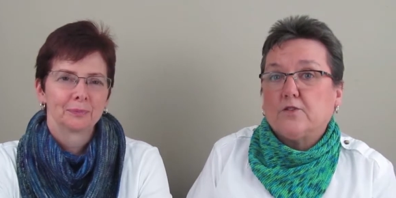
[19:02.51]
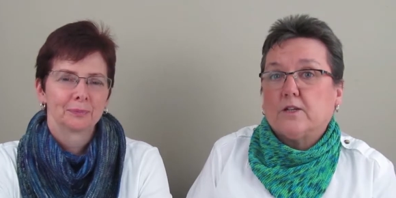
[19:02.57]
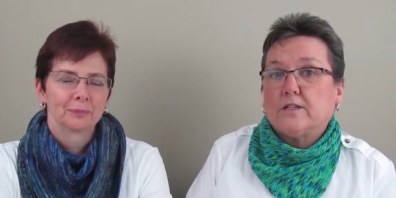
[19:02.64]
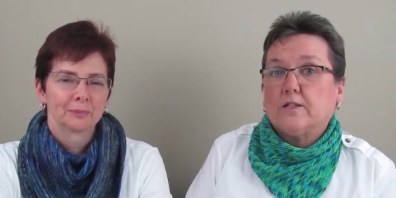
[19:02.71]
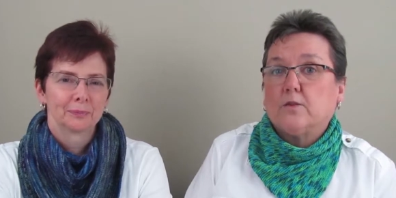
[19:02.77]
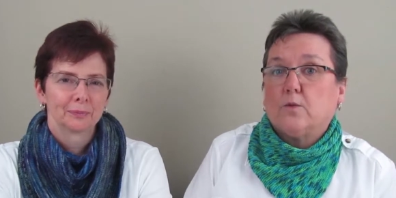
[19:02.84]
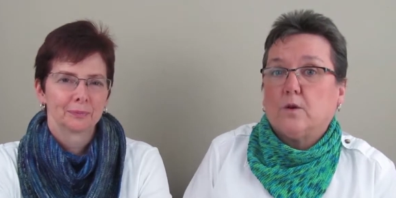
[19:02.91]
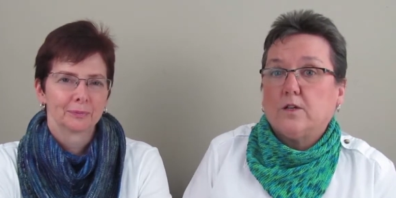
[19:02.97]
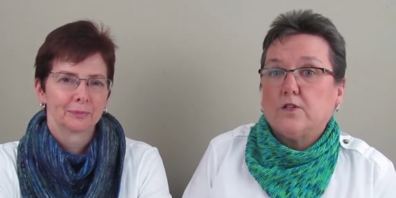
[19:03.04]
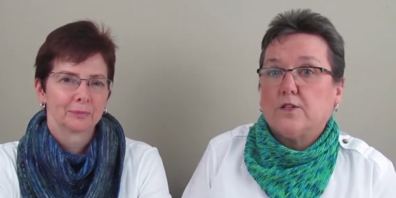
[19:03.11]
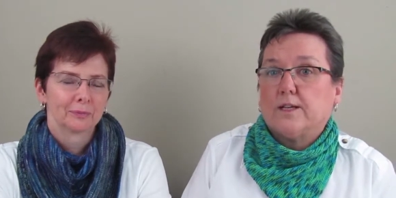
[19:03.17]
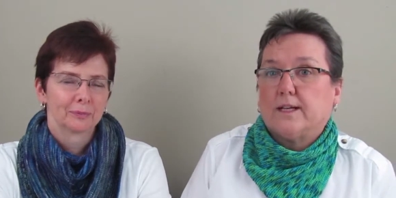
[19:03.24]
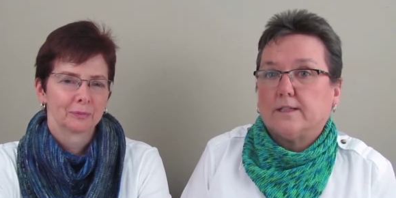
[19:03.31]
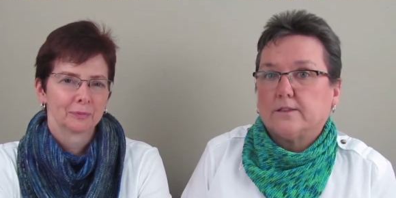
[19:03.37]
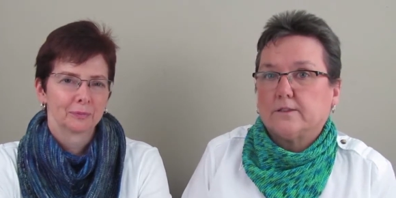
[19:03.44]
Speaker 1: be interesting to watch
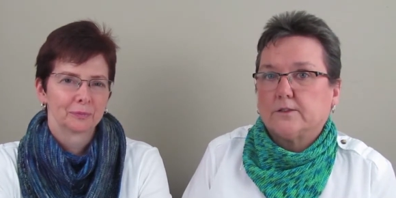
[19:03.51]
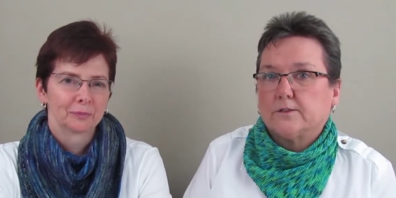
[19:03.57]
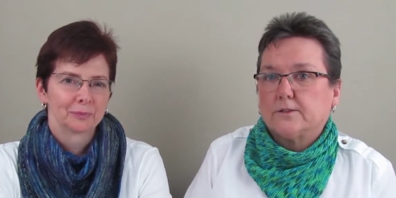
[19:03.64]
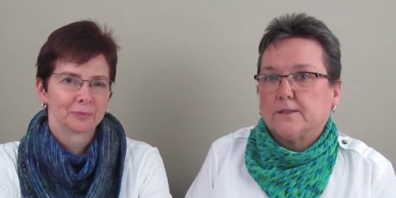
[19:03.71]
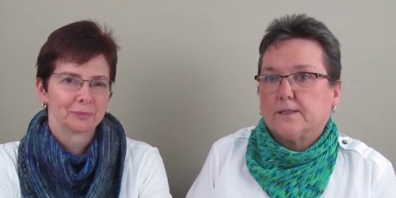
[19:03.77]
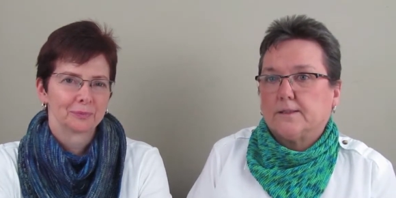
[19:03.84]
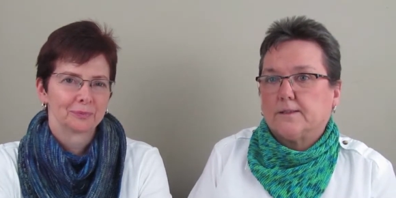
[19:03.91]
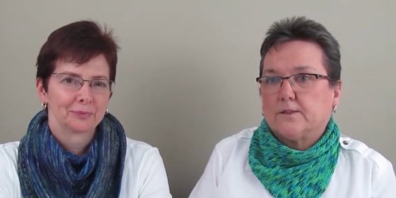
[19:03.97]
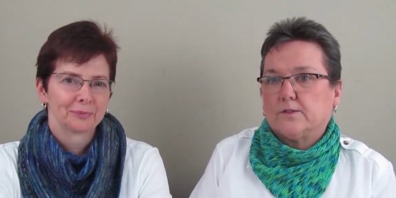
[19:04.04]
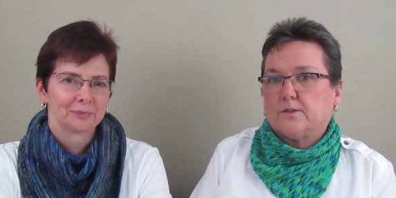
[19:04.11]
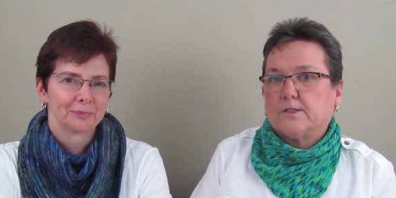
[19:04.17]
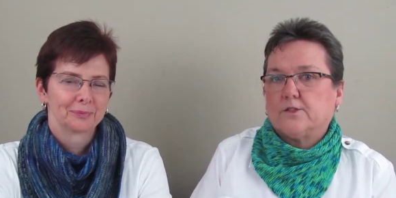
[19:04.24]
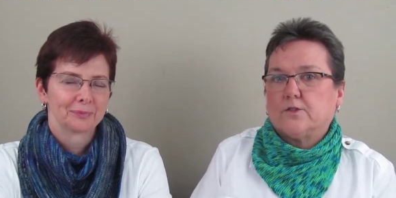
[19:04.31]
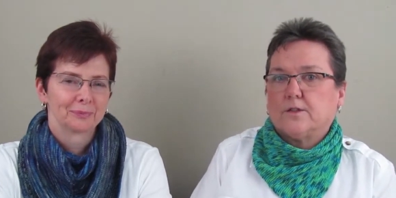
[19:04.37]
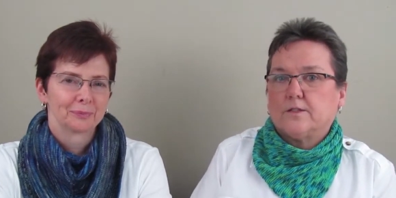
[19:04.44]
that. So it's an
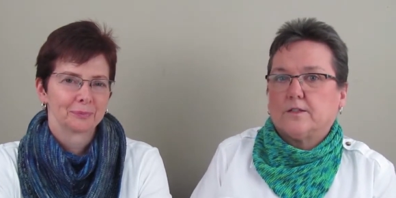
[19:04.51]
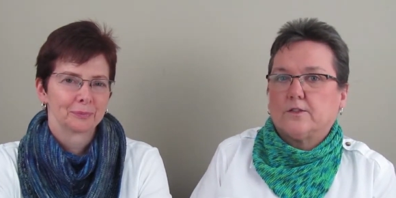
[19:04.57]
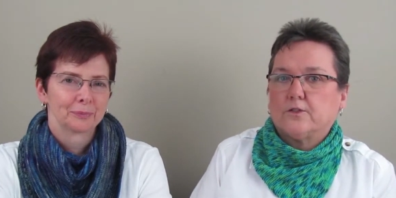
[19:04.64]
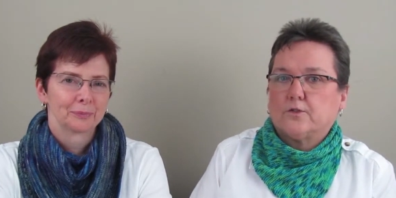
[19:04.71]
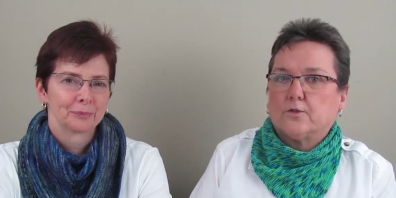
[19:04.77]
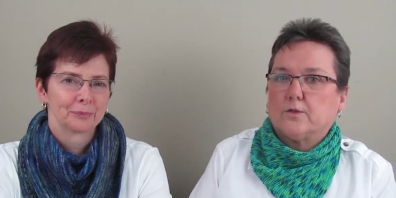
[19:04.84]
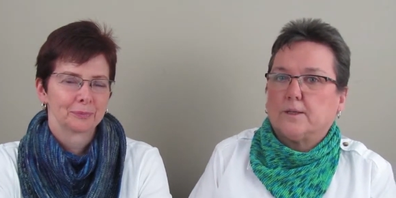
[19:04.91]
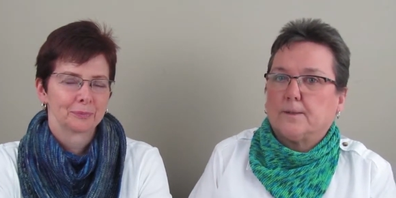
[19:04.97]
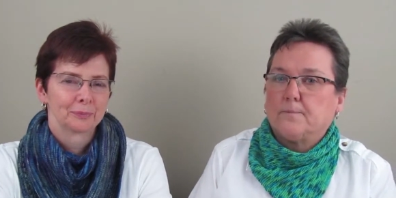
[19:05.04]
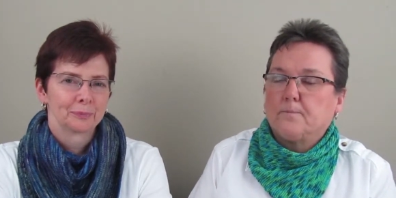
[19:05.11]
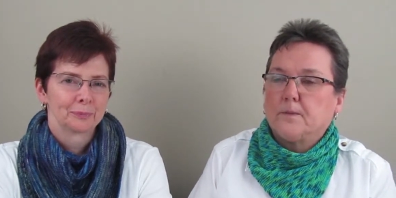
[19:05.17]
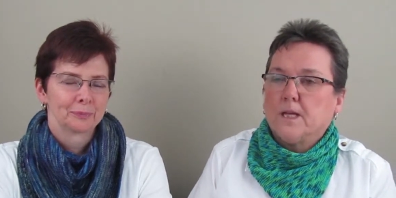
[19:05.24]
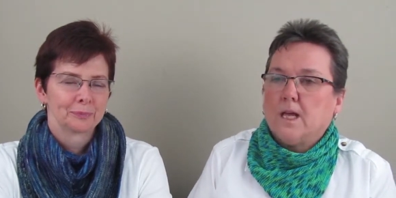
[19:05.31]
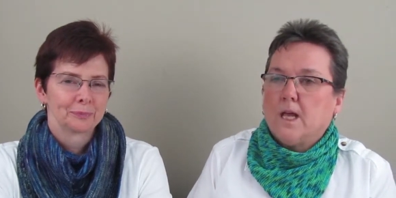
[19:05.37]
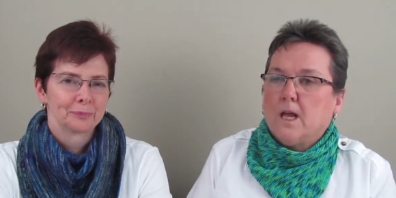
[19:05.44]
interesting story.
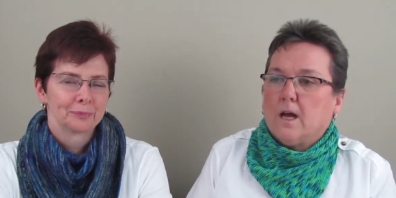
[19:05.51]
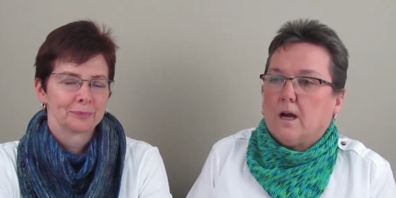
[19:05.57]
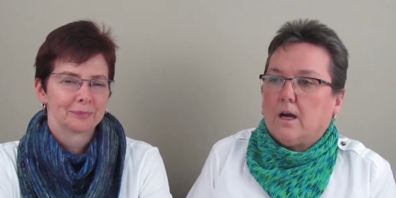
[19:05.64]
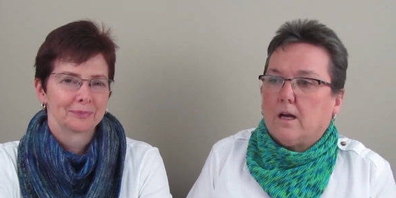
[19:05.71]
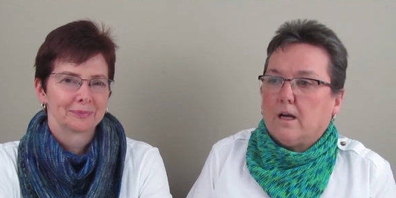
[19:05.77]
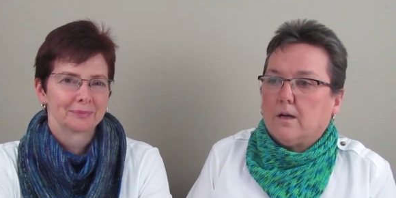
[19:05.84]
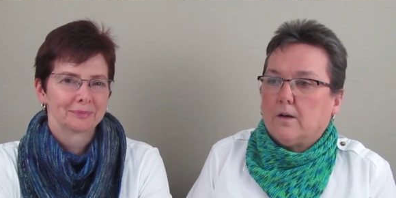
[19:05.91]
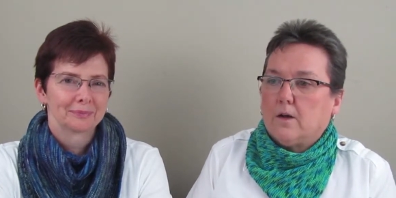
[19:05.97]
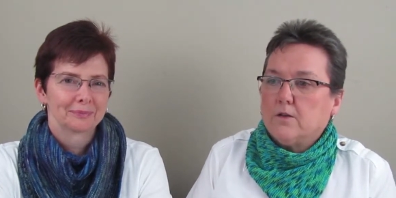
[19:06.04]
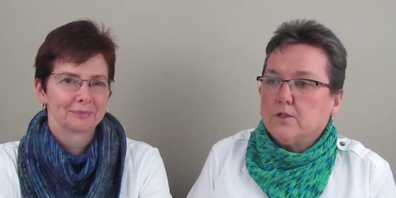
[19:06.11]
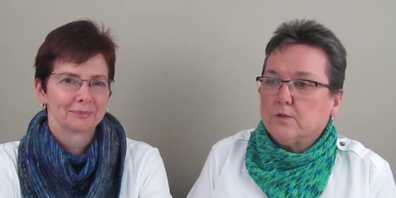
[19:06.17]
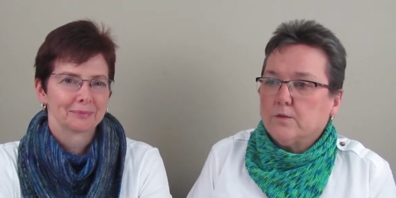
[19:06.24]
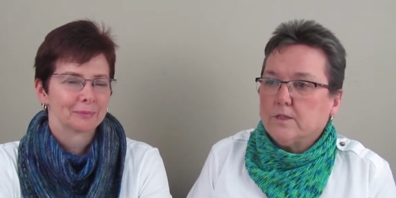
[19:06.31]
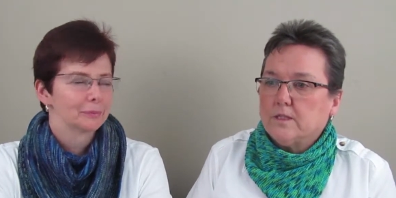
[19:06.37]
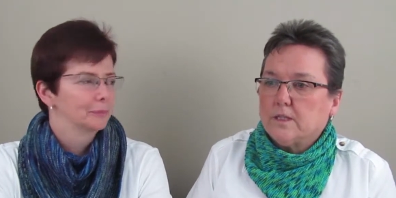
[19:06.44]
Uh,
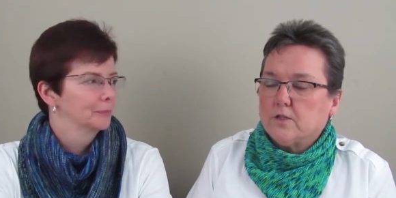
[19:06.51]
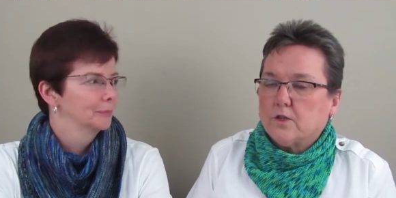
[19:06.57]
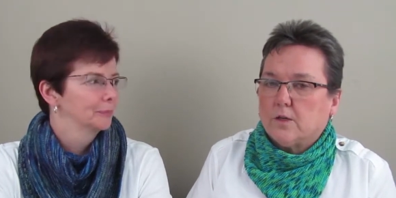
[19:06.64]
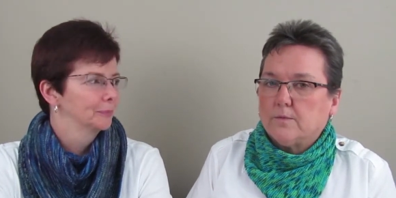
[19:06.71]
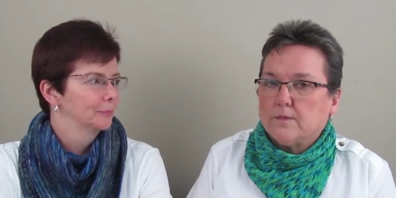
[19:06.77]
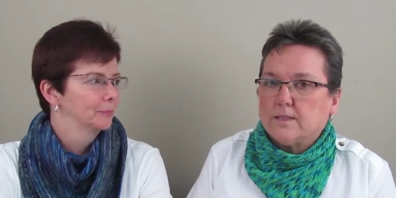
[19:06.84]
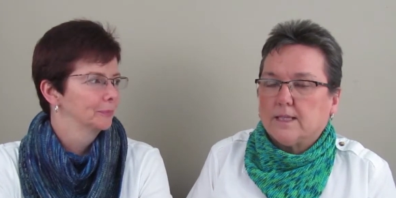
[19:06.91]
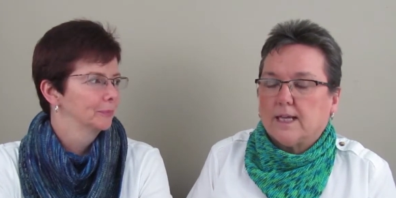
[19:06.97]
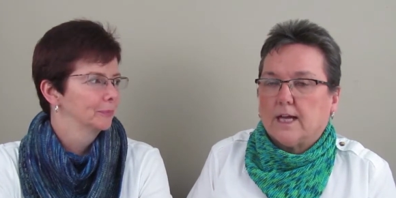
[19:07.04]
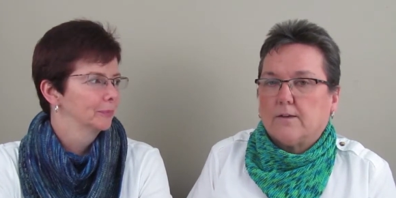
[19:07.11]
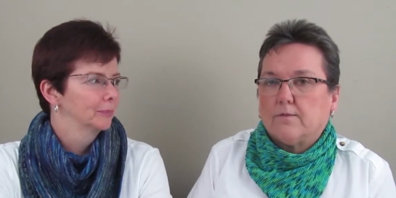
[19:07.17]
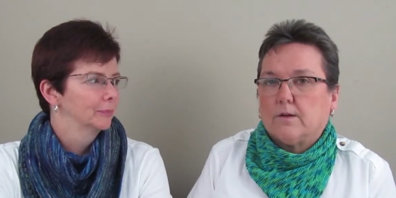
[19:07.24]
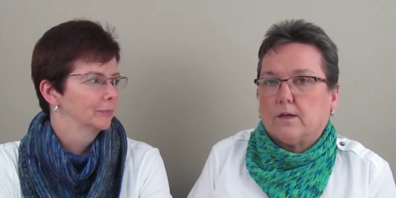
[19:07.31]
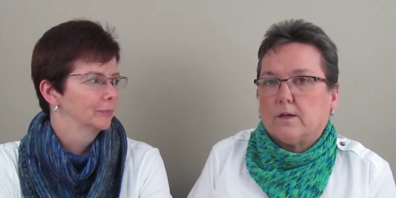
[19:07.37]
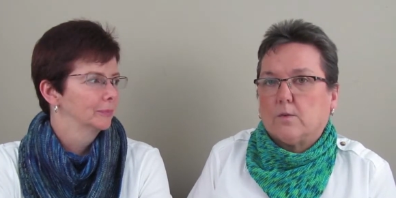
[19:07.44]
also in St. Thomas they
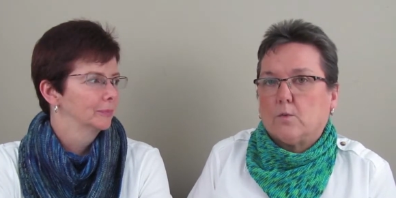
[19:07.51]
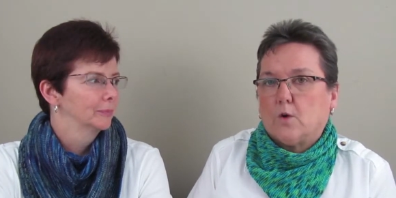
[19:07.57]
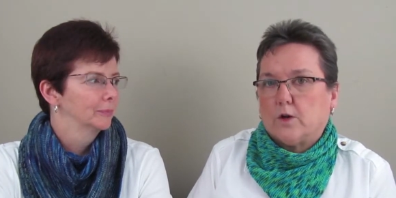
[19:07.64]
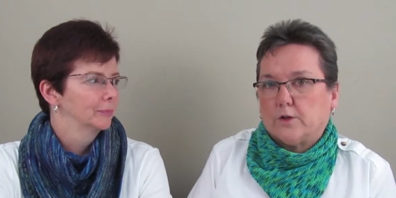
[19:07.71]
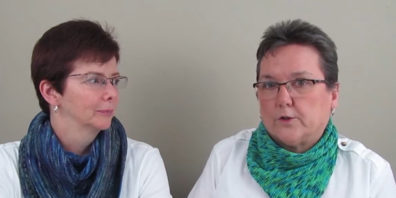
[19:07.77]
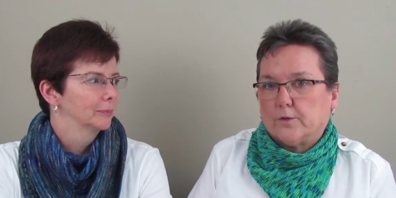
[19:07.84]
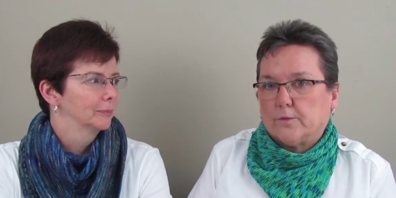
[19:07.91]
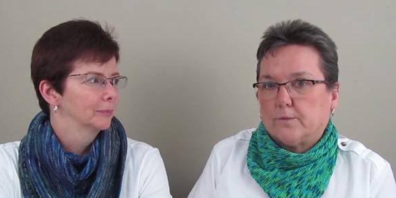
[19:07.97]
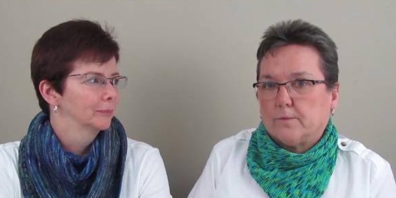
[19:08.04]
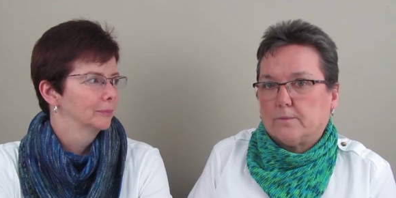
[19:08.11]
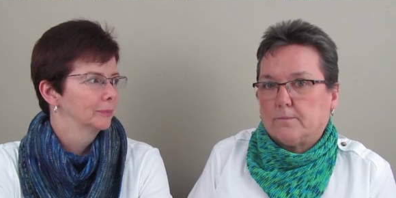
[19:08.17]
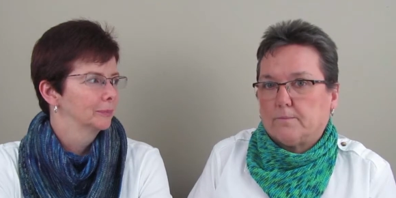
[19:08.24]
have a water